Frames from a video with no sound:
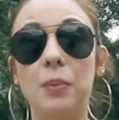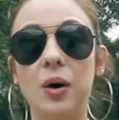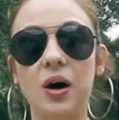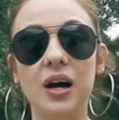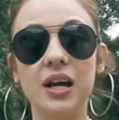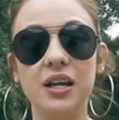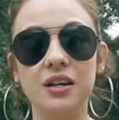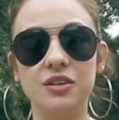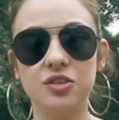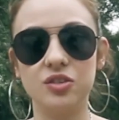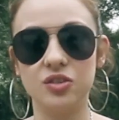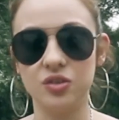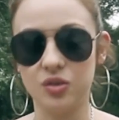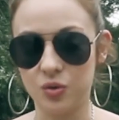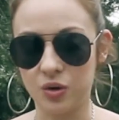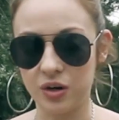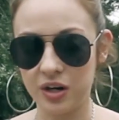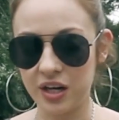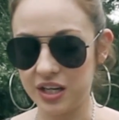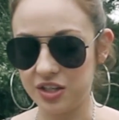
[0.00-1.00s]
bought in a
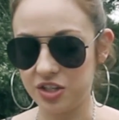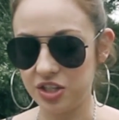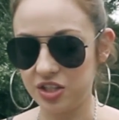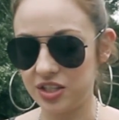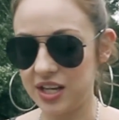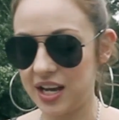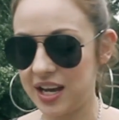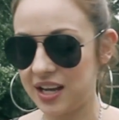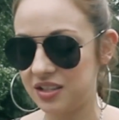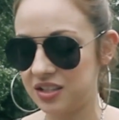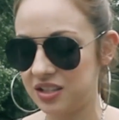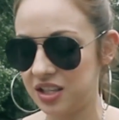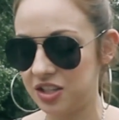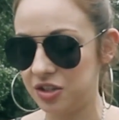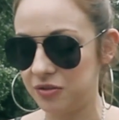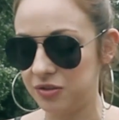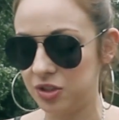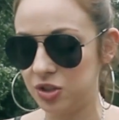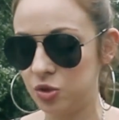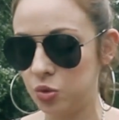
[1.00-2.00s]
store. It just has such
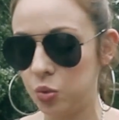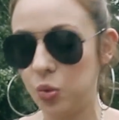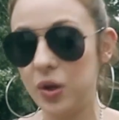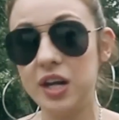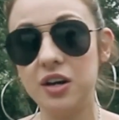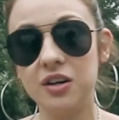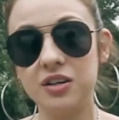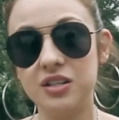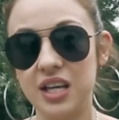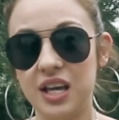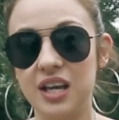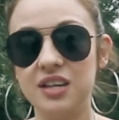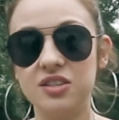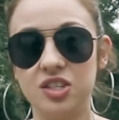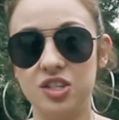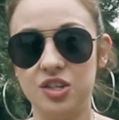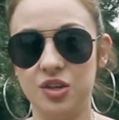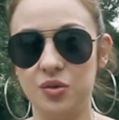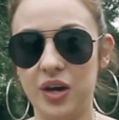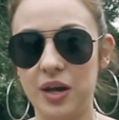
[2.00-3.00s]
a sweeter
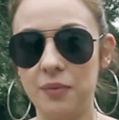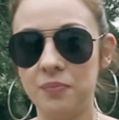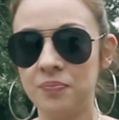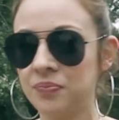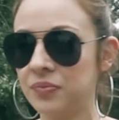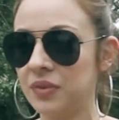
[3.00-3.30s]
taste to it.